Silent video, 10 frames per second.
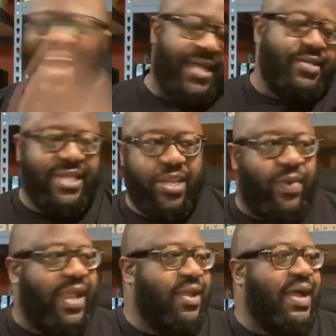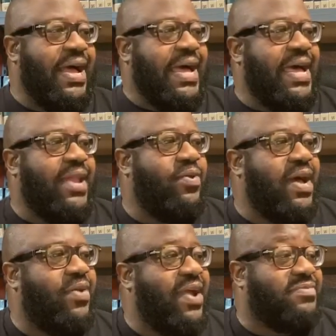Anyway, I
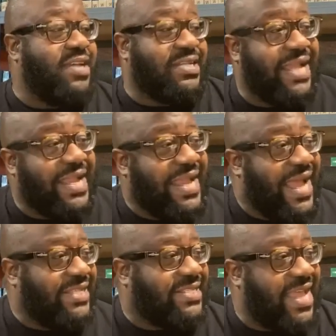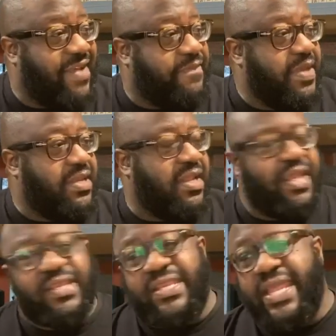don't have time because I got staff meeting,
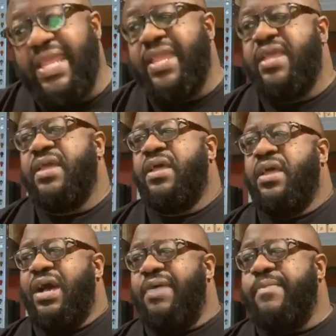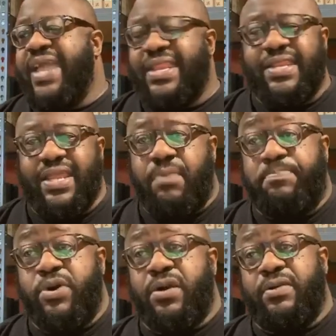and today I'm editing a
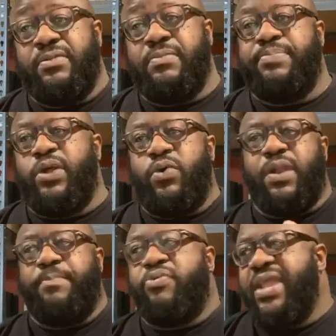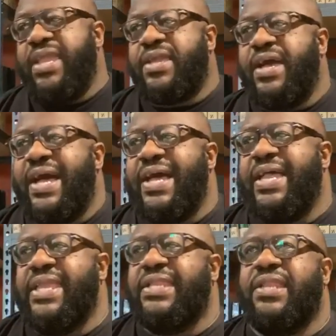book. But on a break, I
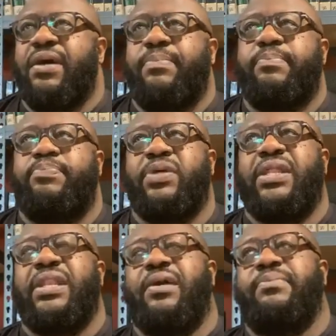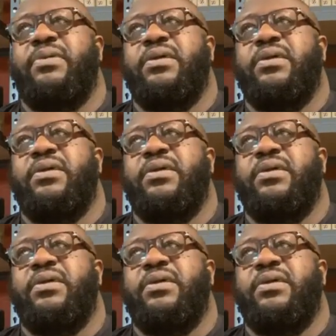ended up pulling up